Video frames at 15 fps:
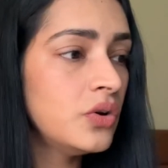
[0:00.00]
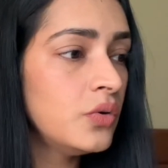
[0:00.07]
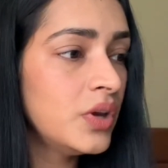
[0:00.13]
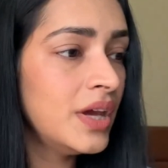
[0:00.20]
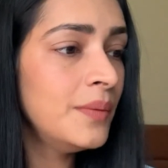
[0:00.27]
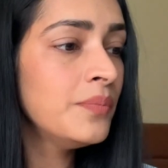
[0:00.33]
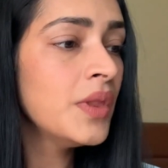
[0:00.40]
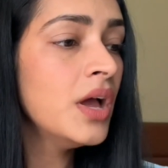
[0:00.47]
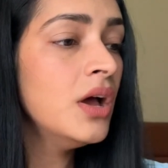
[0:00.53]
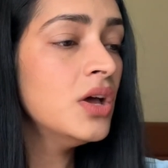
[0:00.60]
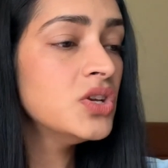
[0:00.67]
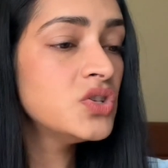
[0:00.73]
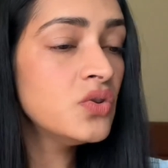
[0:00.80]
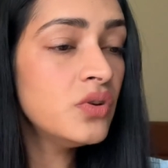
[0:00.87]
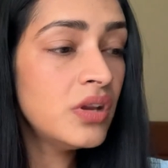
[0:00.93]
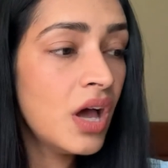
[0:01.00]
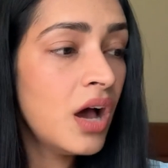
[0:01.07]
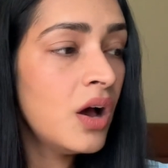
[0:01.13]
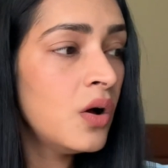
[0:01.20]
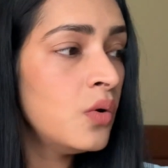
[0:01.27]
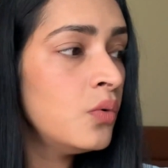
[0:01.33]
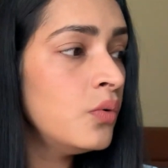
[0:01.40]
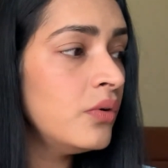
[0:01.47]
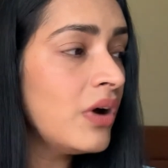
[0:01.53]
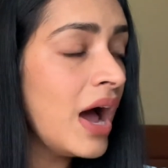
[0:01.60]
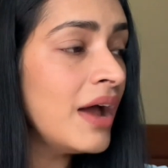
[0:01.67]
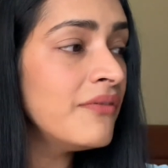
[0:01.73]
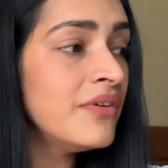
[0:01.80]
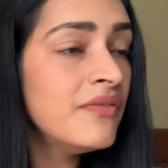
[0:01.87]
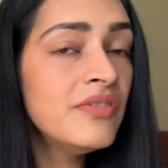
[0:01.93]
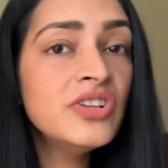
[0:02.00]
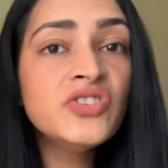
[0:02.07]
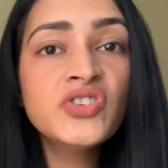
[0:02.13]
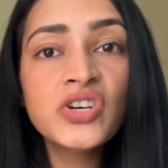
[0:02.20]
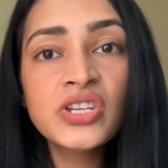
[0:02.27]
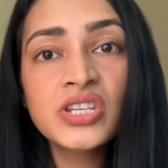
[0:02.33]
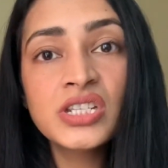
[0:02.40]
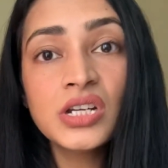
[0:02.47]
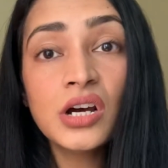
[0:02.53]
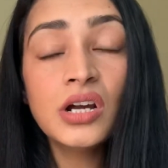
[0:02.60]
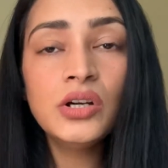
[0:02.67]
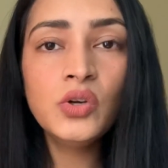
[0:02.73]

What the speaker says: Okay, so now we will just